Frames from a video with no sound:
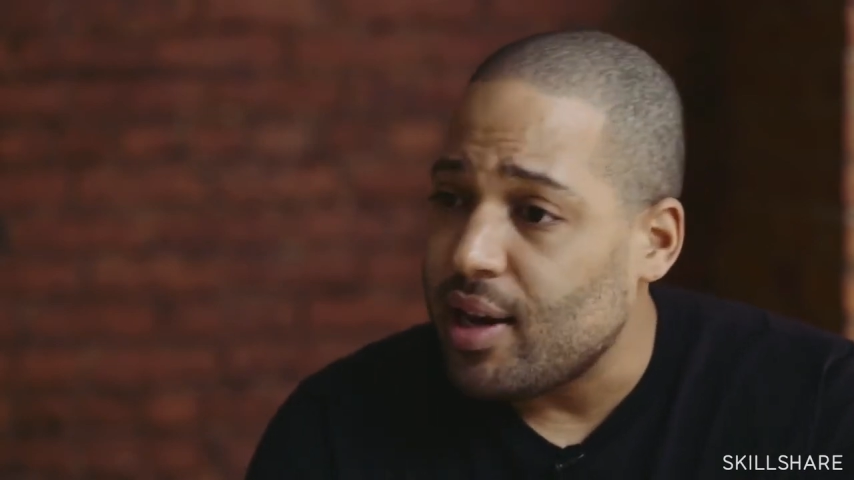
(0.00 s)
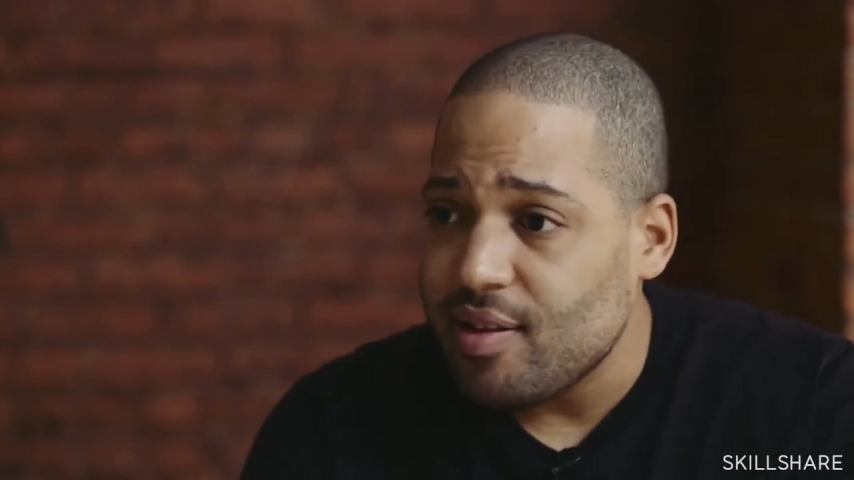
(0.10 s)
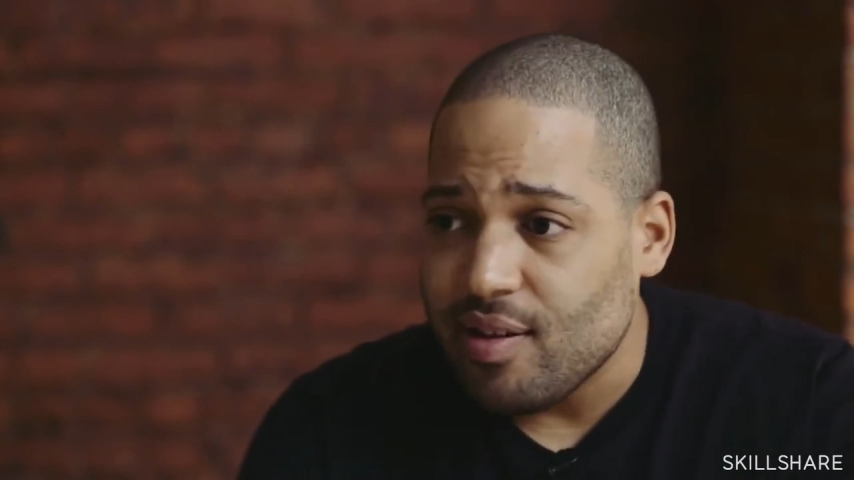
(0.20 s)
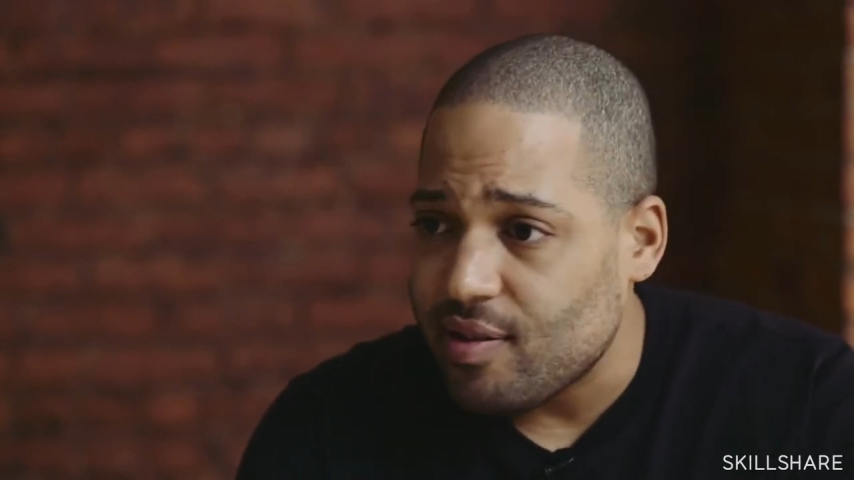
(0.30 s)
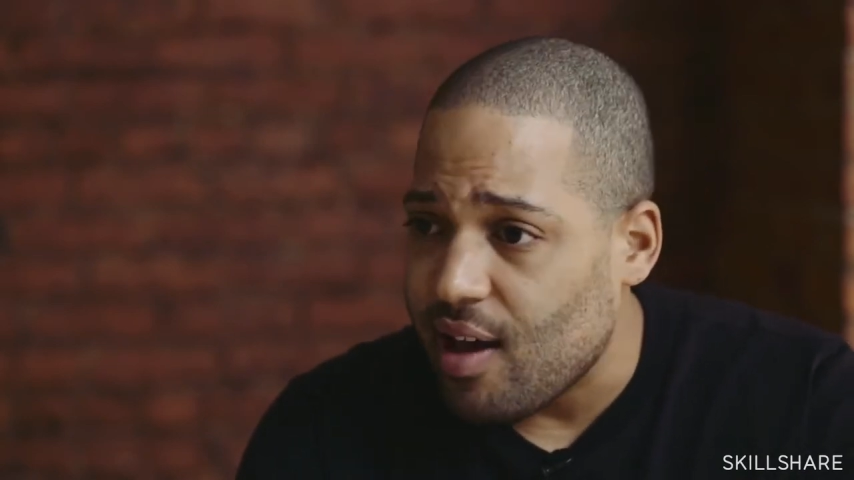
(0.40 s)

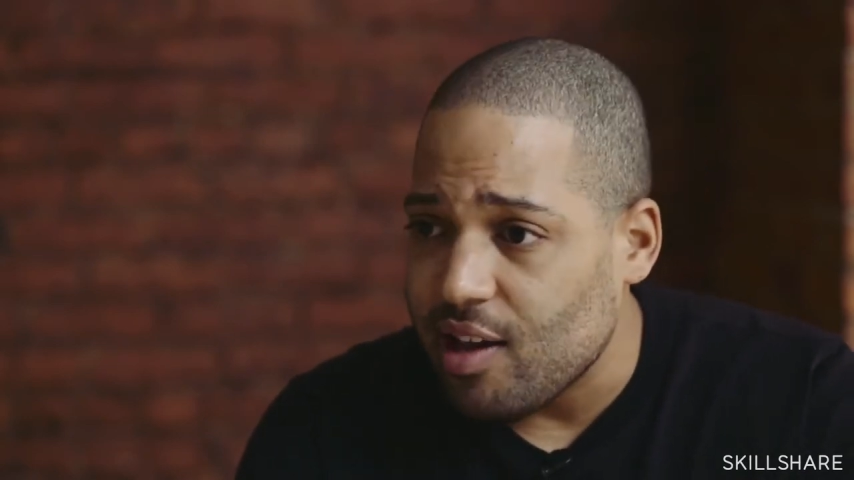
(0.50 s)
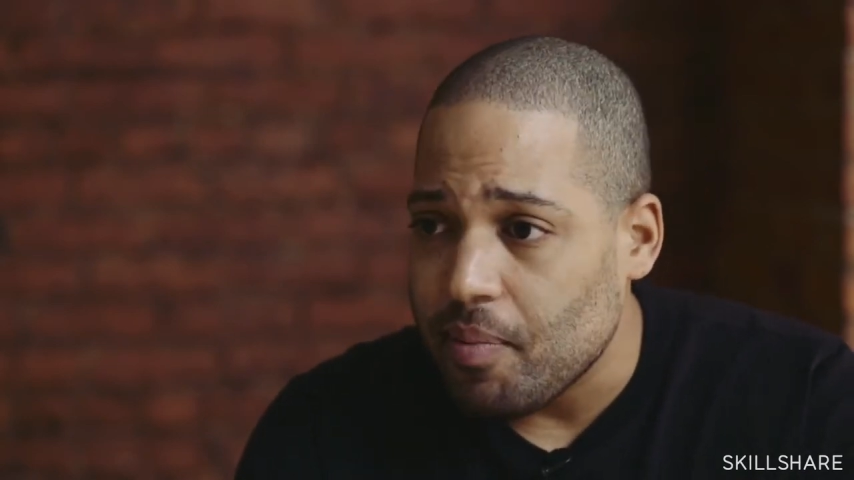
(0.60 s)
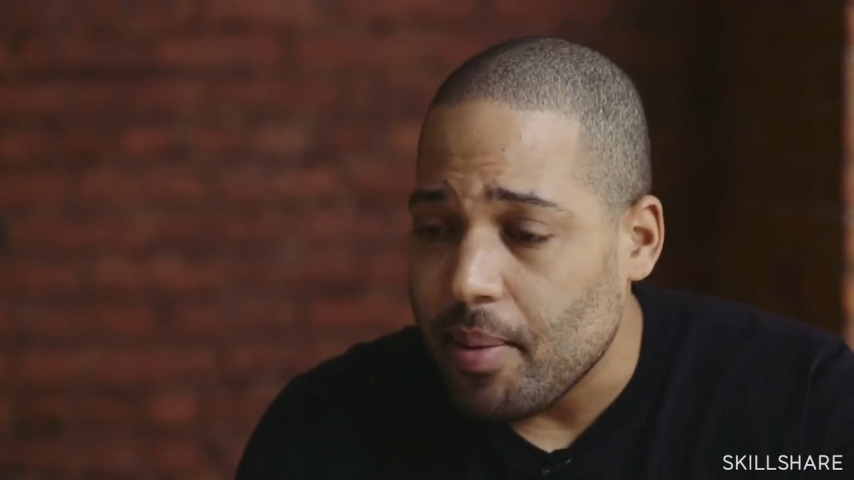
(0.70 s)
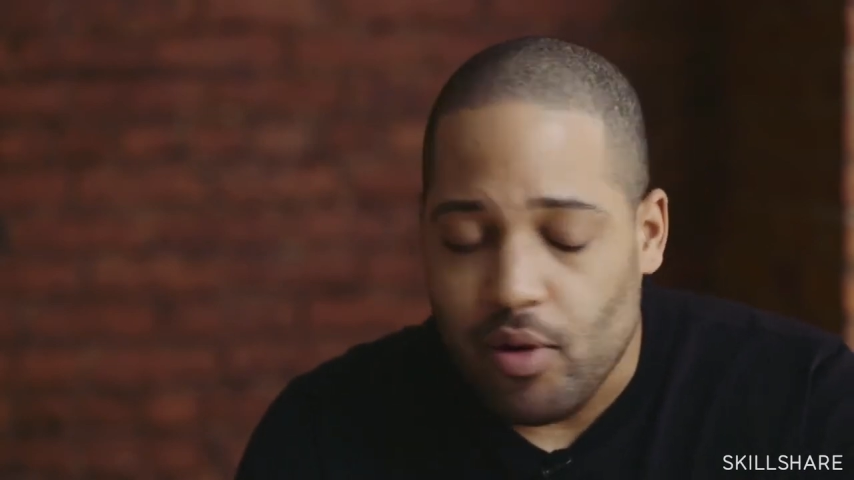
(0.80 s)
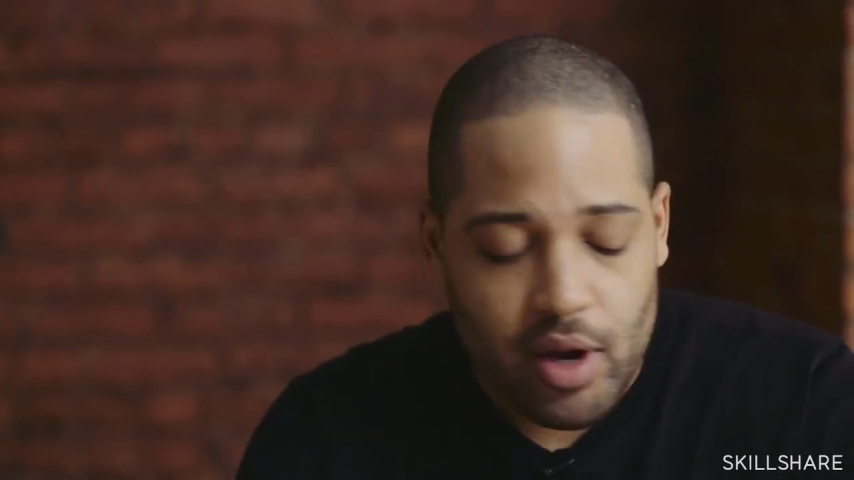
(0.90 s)
decent
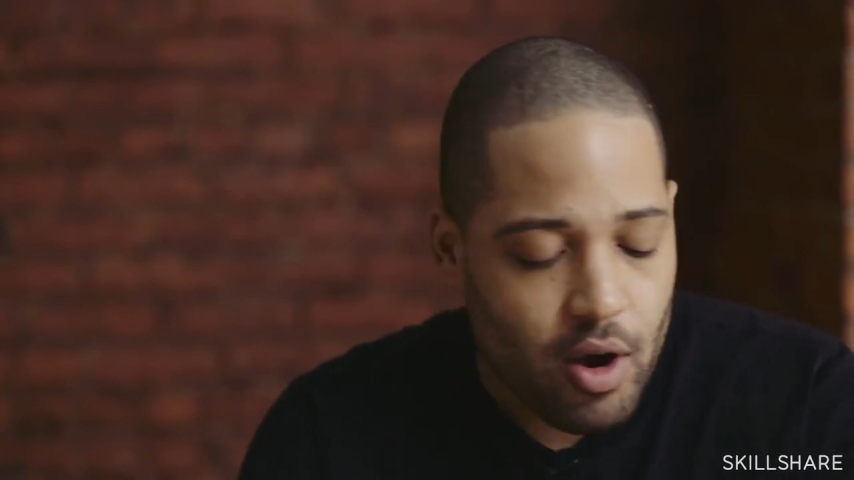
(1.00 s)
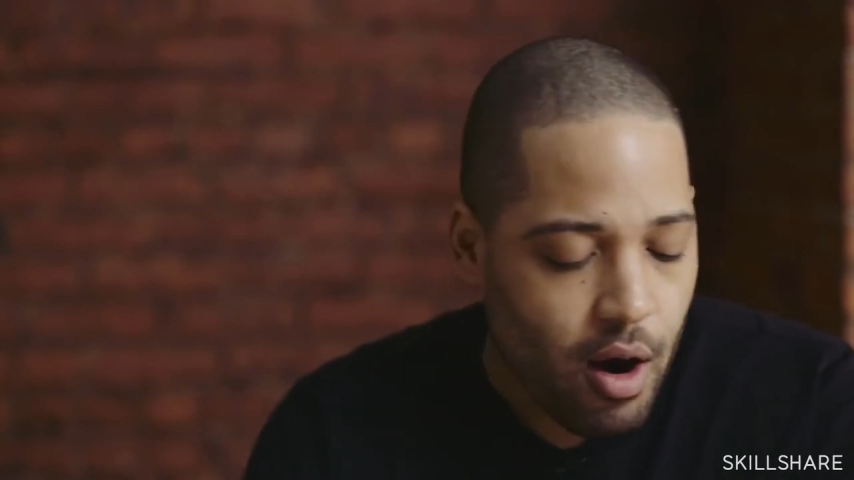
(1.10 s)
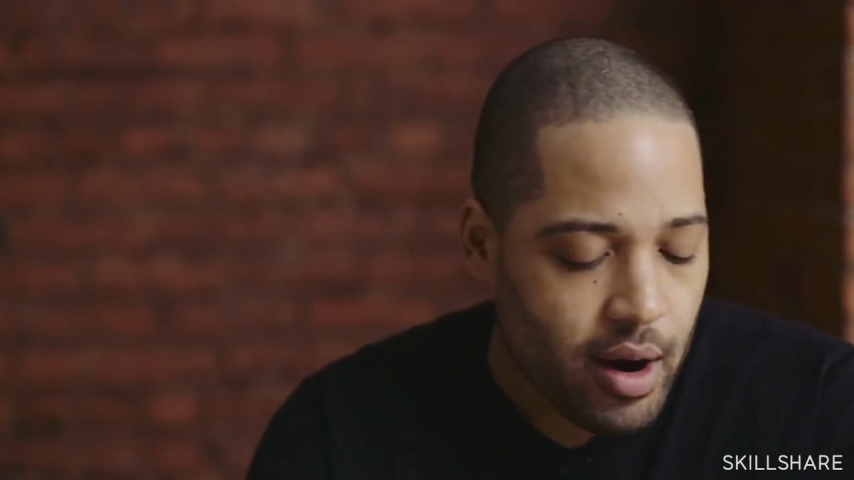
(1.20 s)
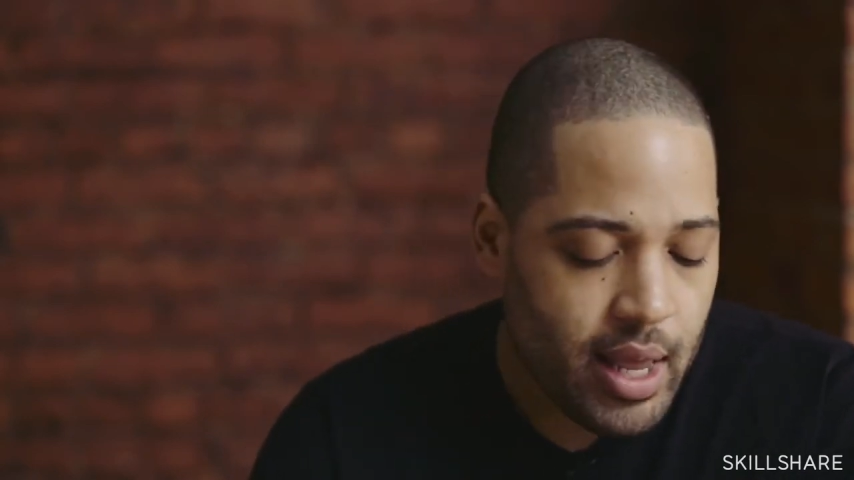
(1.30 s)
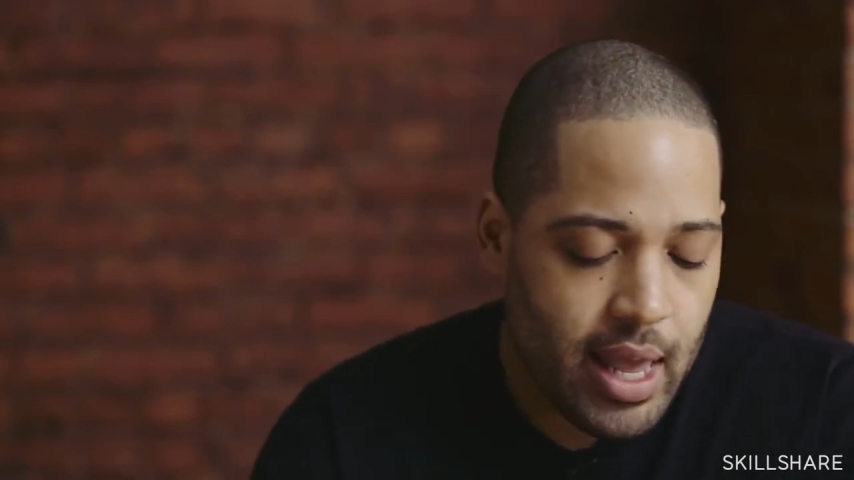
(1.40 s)
sized memory
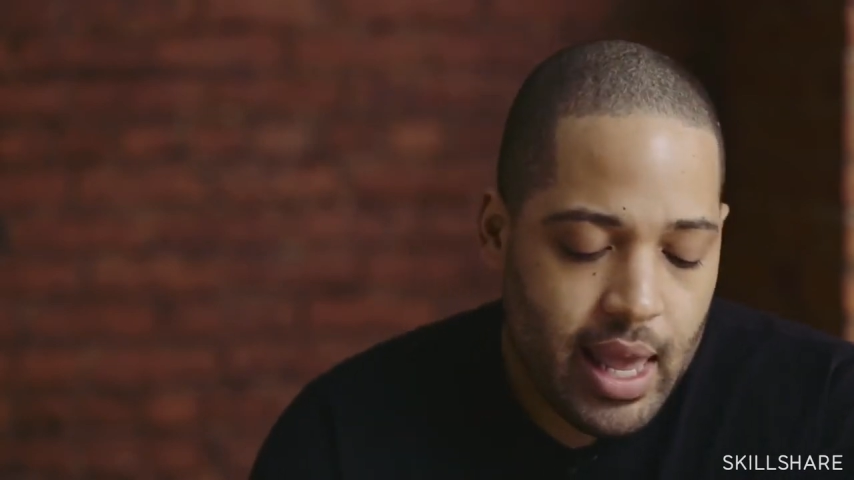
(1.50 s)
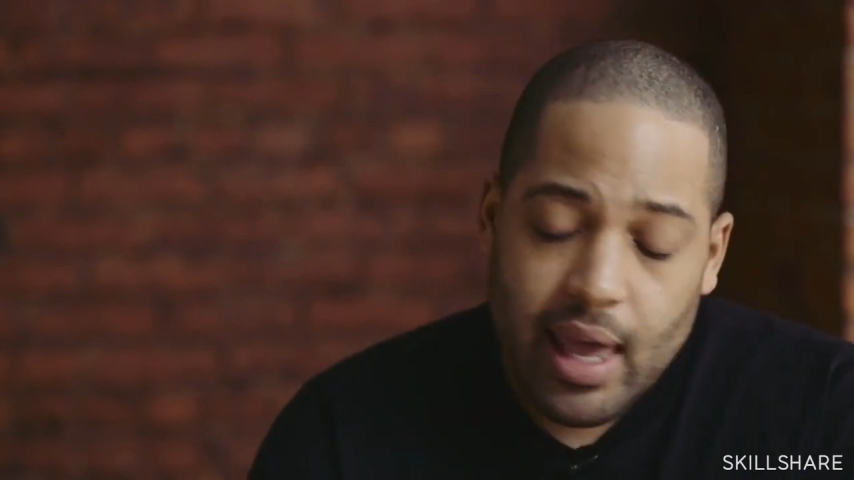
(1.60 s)
card,